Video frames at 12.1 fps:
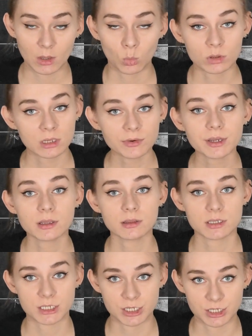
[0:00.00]
Whatever the
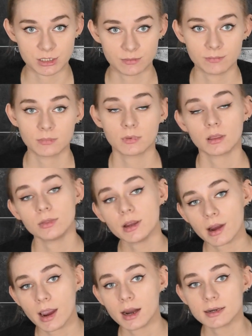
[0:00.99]
decision,
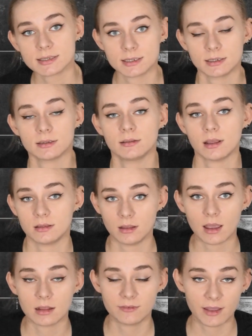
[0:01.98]
there are certain ad
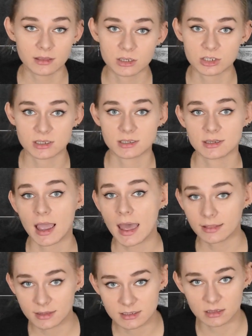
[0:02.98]
advantages
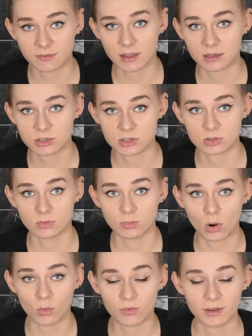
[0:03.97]
and disadvantages to
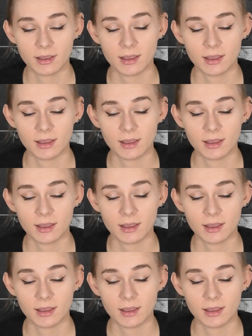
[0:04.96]
both.